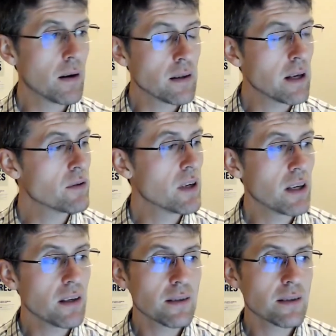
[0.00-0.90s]
Now there
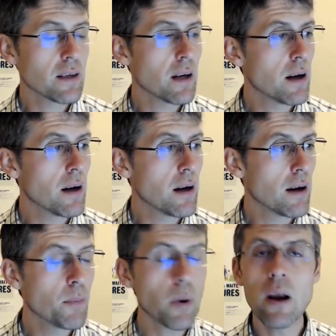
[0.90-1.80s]
is
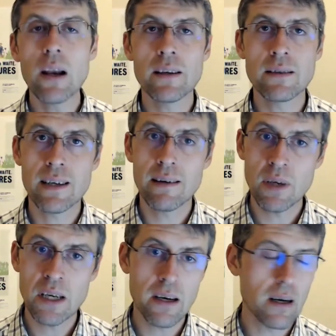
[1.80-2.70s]
pollen
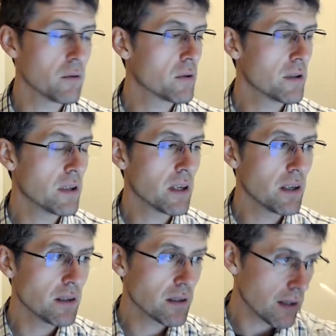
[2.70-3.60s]
coming out. There
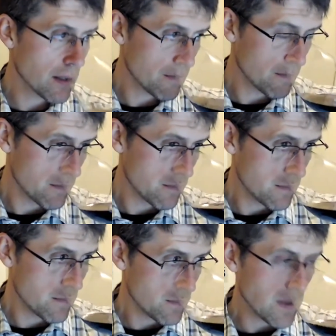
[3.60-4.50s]
is a
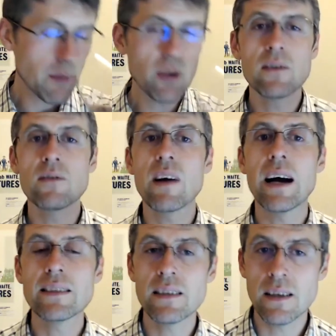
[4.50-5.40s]
bit of
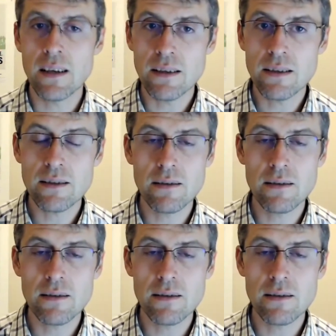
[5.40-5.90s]
grassiness.